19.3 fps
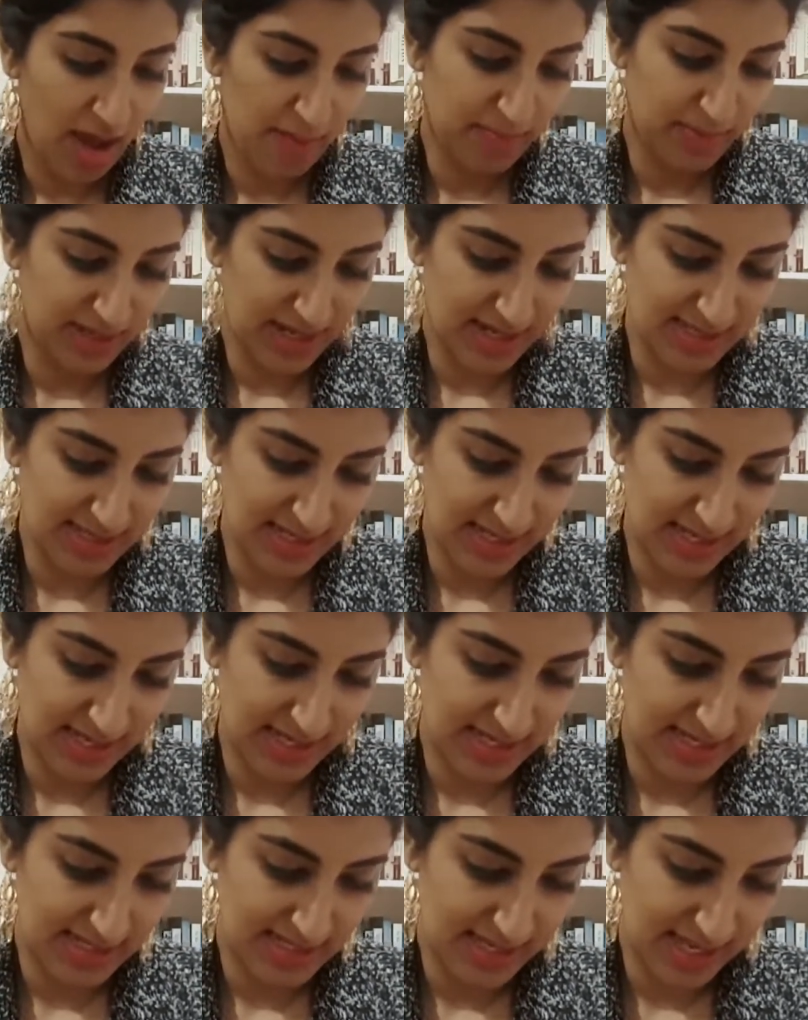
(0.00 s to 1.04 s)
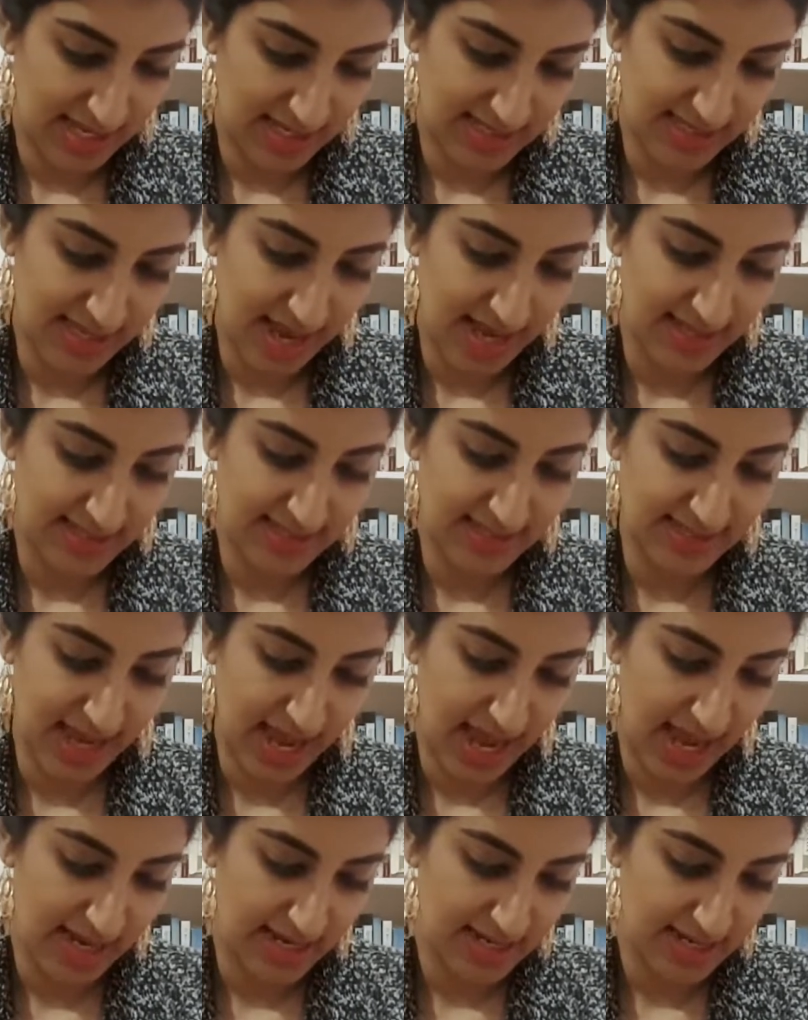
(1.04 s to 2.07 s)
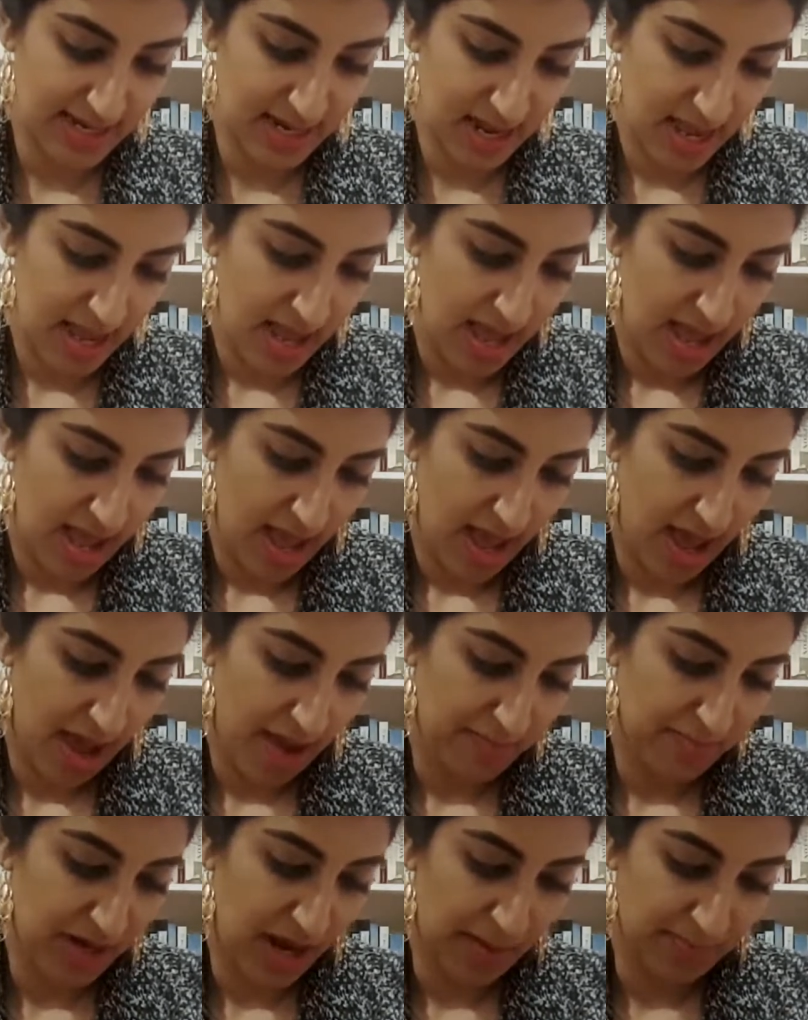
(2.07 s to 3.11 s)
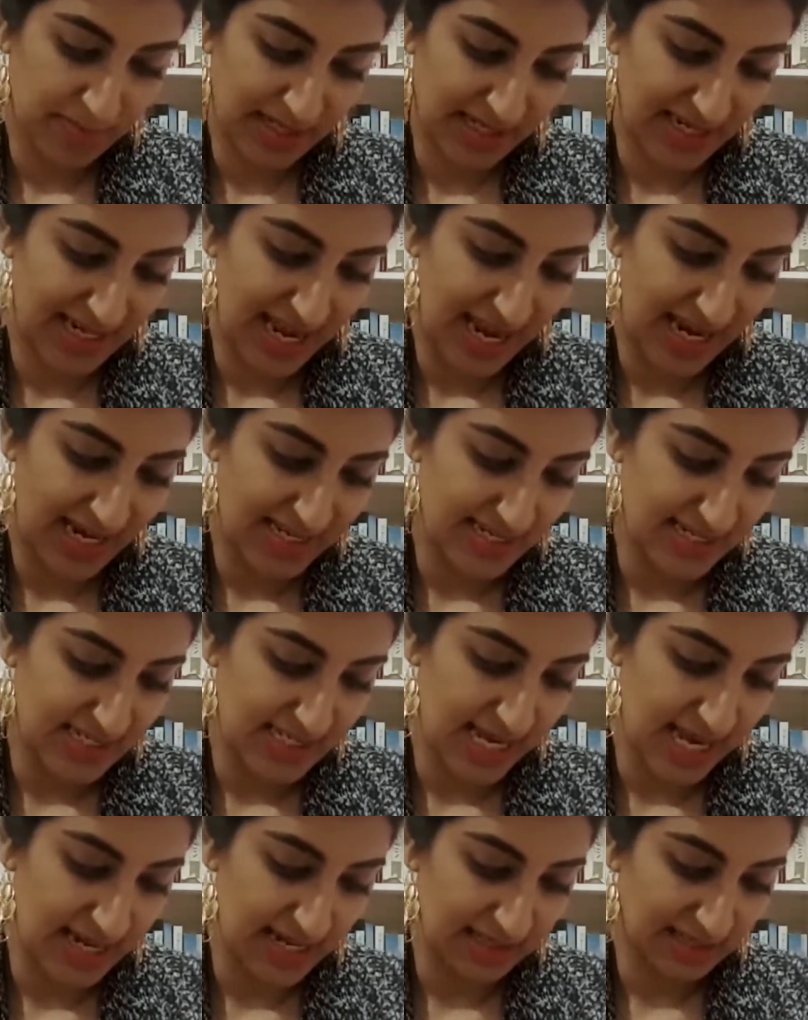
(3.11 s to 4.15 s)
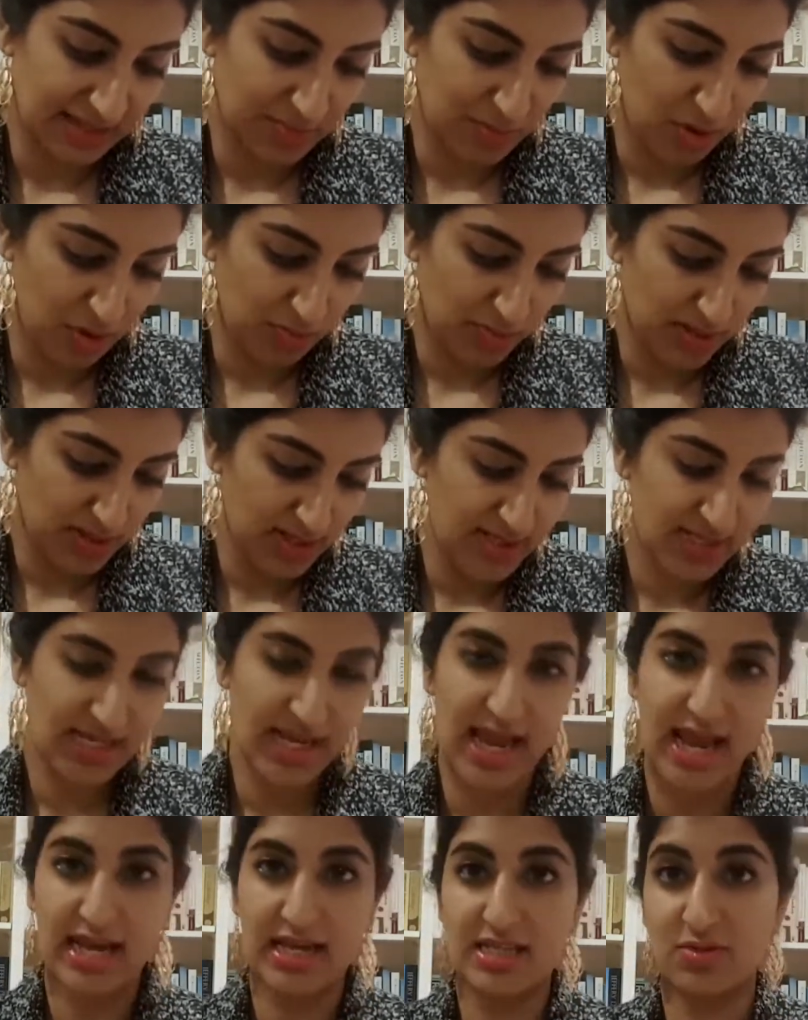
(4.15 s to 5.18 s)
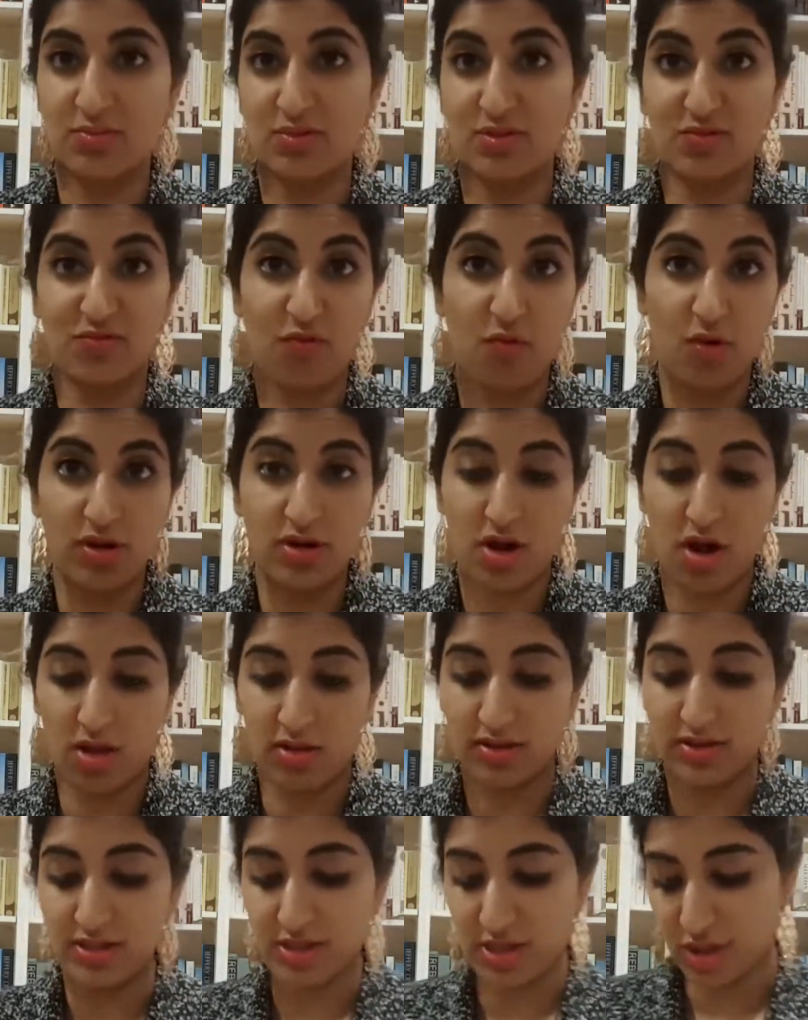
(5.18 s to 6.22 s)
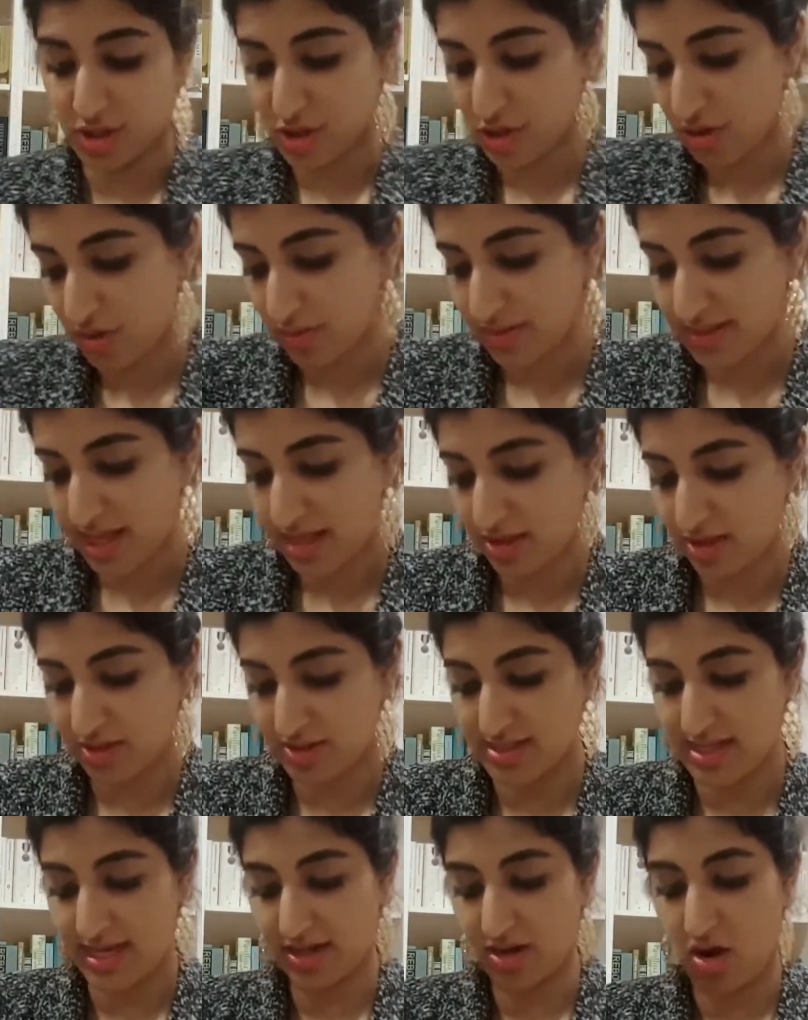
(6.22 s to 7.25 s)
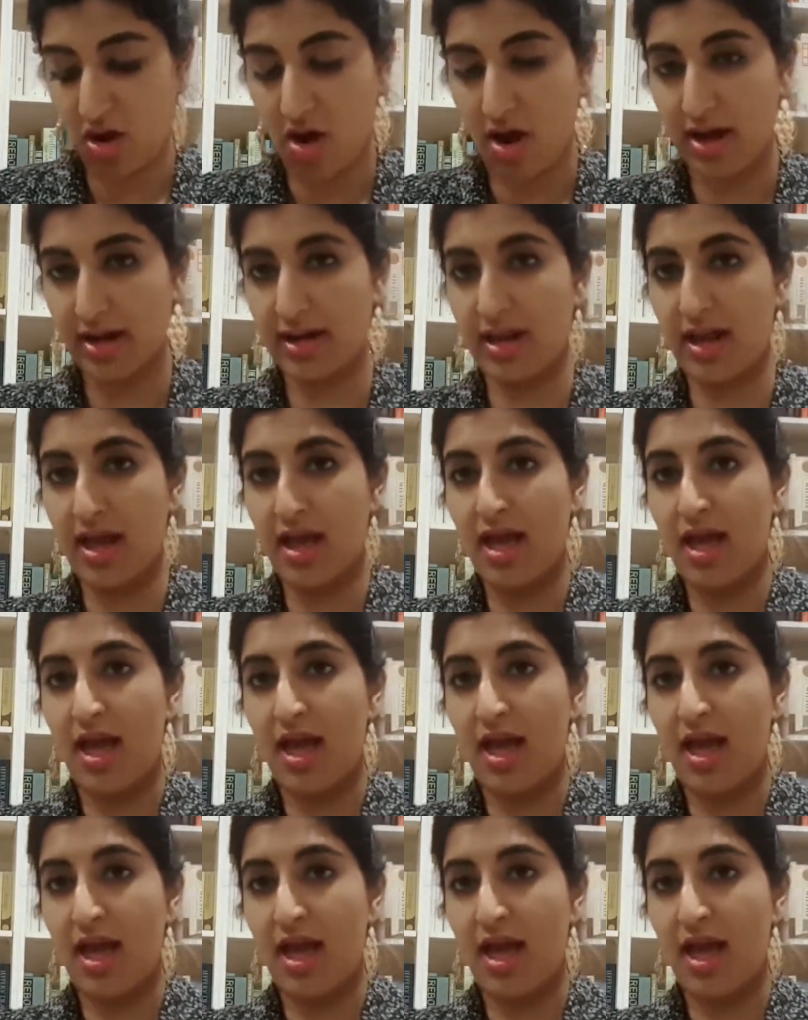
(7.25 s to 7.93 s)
because it is a size 10, and I'm like an 8 to 10 at the moment, and it was $4, so I'll show you what that looks like on.